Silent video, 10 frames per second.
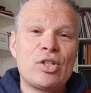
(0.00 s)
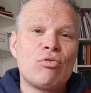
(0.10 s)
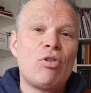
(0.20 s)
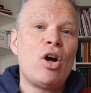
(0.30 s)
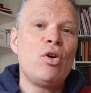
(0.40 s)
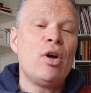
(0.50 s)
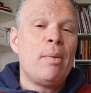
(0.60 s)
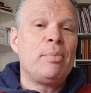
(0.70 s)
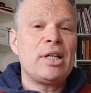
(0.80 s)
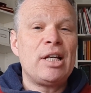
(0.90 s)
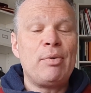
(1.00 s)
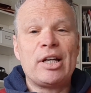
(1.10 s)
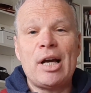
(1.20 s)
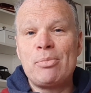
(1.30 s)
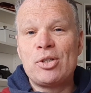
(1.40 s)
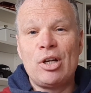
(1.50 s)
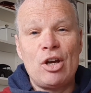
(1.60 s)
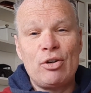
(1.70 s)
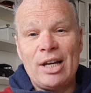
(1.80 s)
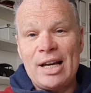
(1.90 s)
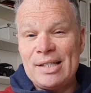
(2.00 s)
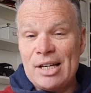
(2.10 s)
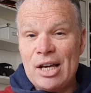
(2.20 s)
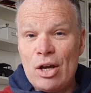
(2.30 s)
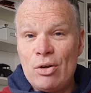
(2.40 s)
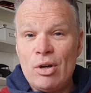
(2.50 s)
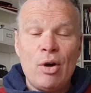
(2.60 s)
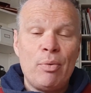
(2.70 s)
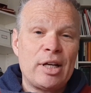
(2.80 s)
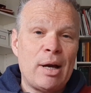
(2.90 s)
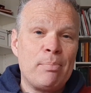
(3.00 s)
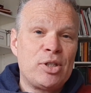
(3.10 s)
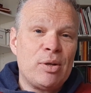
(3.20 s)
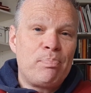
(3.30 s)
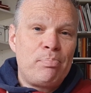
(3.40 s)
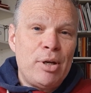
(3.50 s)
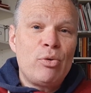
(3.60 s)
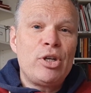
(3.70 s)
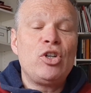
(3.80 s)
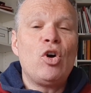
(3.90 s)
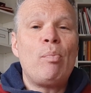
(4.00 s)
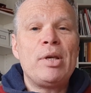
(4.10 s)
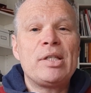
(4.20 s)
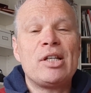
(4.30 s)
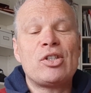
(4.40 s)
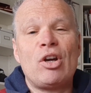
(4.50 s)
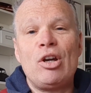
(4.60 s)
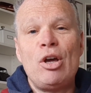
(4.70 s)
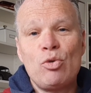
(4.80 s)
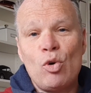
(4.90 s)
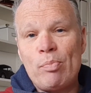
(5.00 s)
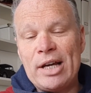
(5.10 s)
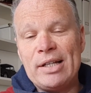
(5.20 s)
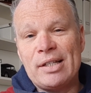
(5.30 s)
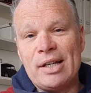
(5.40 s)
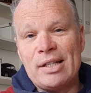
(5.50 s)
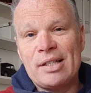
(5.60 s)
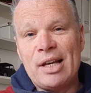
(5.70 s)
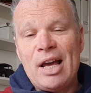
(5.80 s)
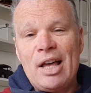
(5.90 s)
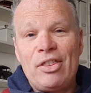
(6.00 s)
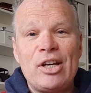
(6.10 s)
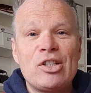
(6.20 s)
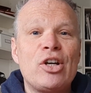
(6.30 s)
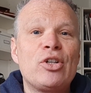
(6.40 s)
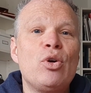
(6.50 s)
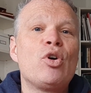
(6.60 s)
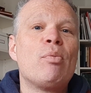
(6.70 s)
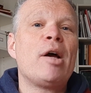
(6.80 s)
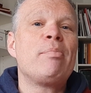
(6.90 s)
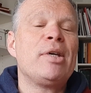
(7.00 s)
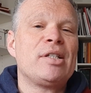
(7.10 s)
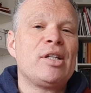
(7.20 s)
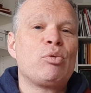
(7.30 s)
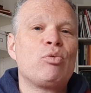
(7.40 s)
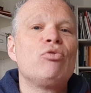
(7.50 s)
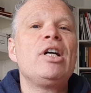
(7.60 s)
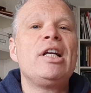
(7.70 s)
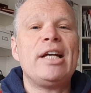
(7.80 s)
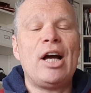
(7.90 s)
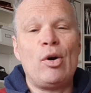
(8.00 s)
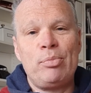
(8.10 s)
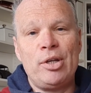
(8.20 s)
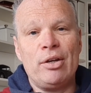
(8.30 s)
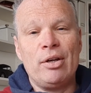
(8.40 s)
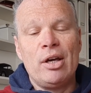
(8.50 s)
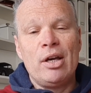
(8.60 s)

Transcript: grow, particularly when it comes to local SEO, when it comes to building your business on a local basis. Things like Google My Business will really help you.